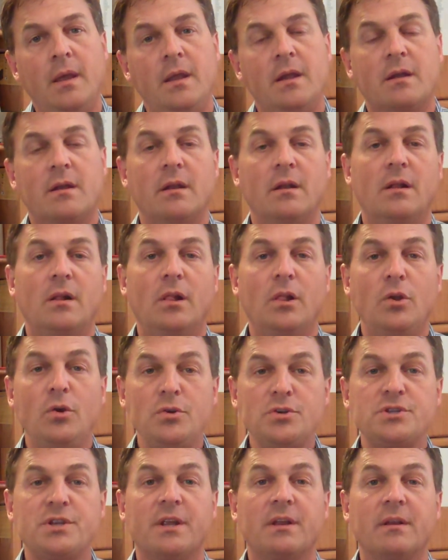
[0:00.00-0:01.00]
Your
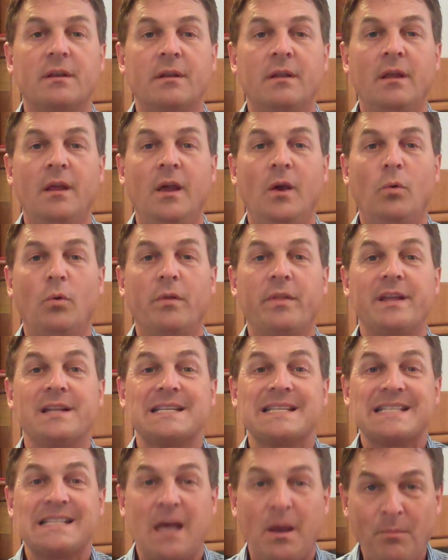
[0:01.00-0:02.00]
conclusion will
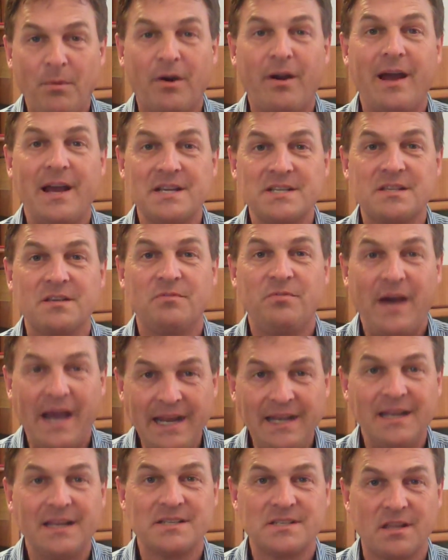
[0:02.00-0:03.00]
then summarize the
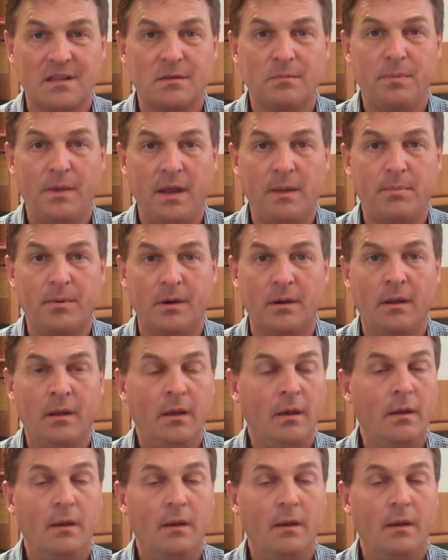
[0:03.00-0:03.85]
findings of the paper.